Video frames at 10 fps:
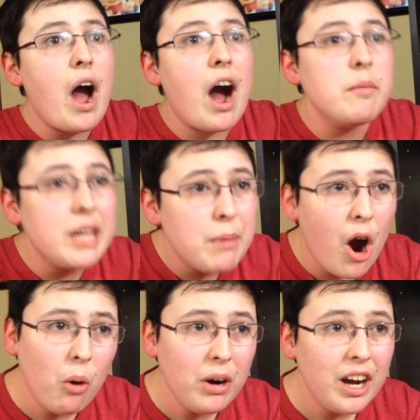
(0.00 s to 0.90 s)

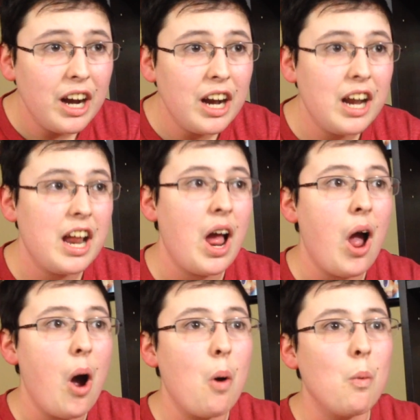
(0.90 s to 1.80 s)
Amiibo?
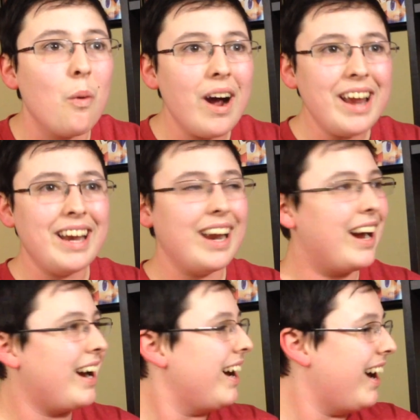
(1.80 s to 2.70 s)
What?
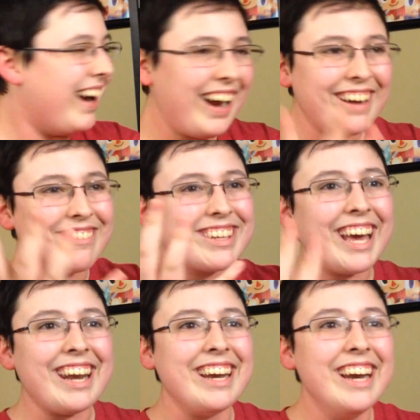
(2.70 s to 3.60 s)
I don't
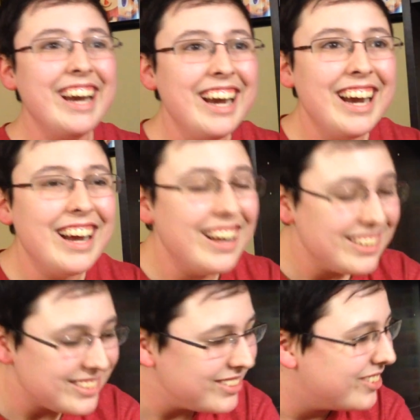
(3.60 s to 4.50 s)
get it.
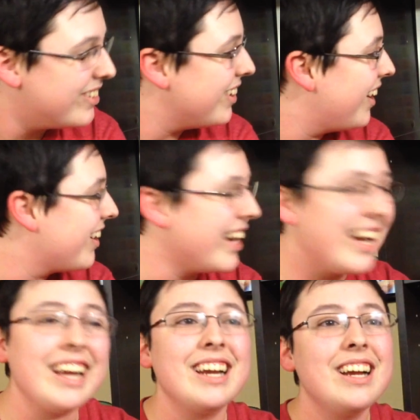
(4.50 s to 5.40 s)
Dude,
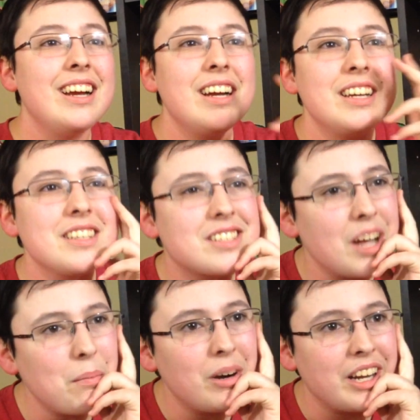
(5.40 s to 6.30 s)
okay.
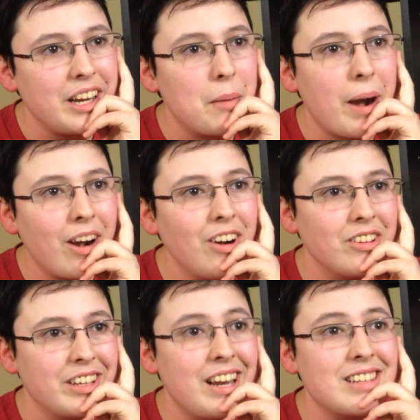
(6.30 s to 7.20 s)
Somebody
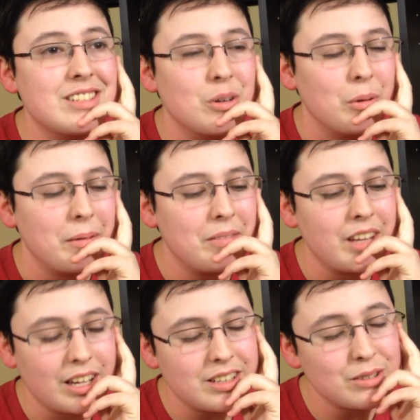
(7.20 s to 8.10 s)
apparently next door,
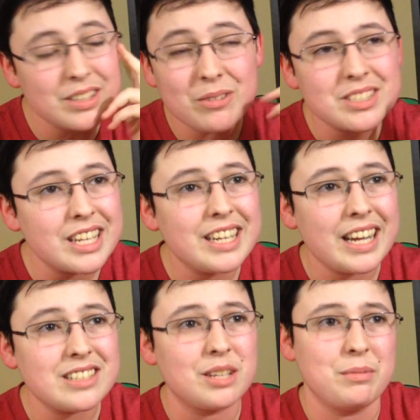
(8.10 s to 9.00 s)
they were sitting
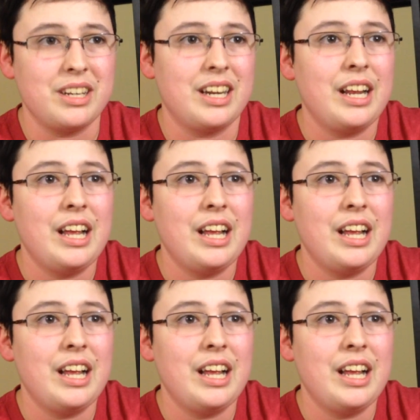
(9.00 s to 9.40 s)
next to me.